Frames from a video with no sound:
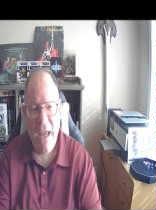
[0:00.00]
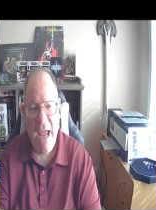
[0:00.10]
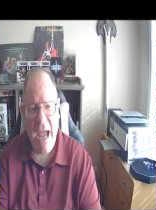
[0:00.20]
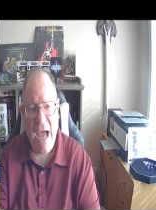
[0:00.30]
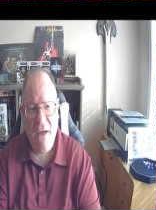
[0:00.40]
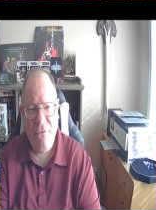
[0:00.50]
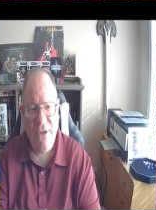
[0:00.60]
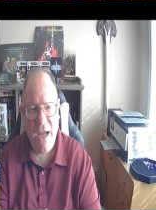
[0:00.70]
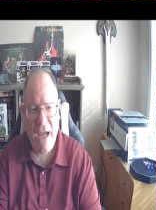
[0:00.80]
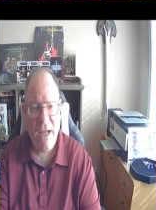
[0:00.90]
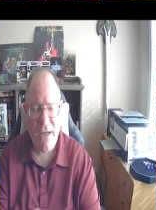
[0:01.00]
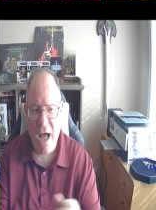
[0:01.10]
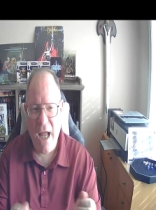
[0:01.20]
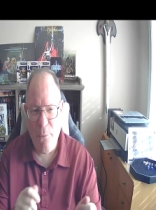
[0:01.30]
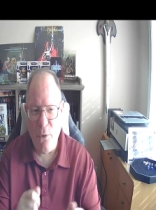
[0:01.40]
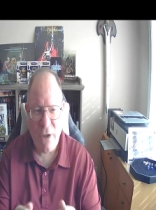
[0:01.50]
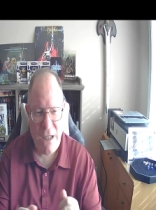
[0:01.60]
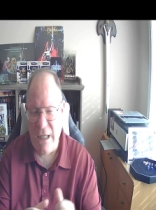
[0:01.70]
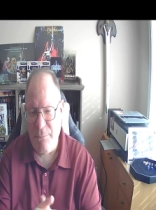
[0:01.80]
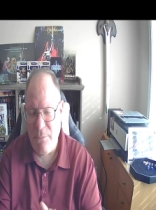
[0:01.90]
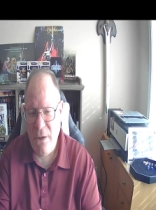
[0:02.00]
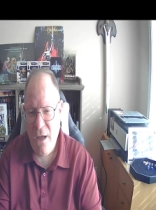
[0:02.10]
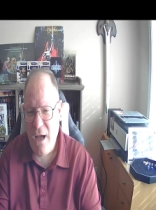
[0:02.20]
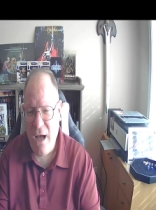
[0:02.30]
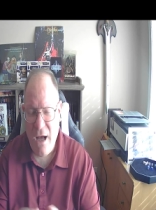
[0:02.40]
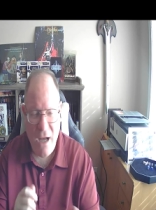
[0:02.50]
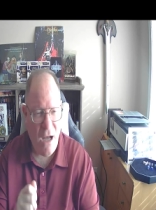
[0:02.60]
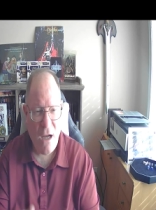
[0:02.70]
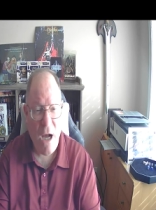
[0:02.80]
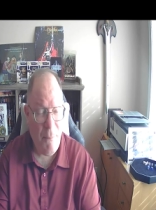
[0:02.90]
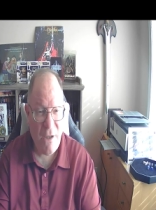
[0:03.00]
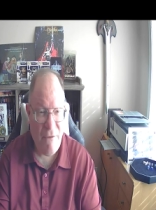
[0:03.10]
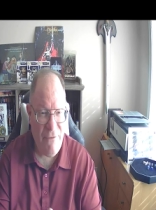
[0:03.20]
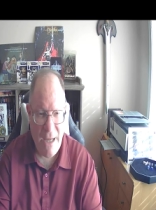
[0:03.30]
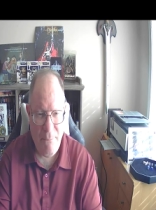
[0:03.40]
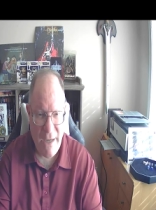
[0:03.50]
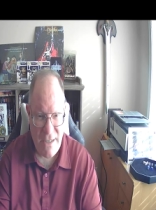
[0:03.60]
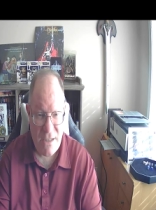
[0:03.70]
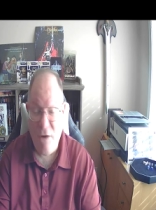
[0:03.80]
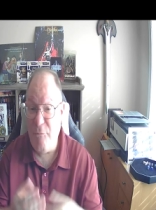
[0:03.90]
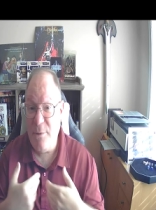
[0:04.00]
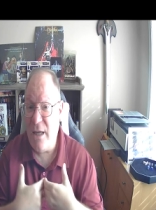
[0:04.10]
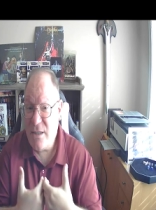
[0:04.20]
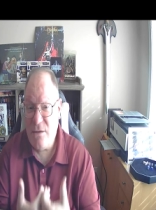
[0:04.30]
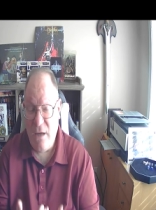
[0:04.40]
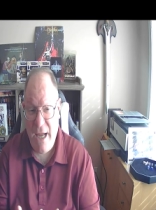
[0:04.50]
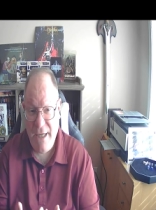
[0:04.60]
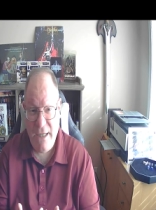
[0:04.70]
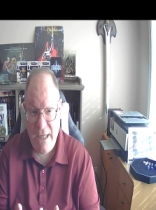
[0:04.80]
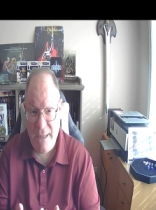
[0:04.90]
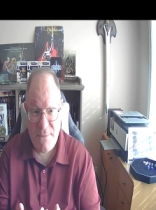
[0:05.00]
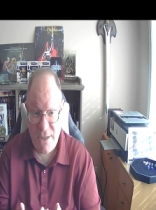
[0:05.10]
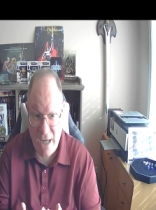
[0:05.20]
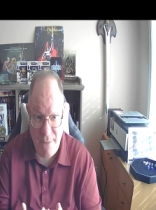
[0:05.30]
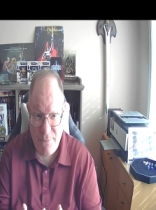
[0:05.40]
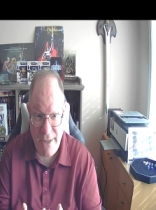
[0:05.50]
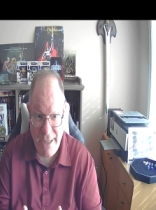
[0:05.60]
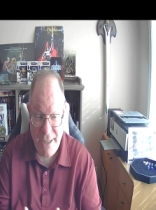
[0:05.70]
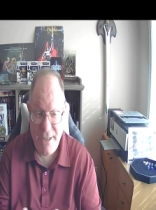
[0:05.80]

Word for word: and then I will keep a couple of them myself, plus any games that I play in.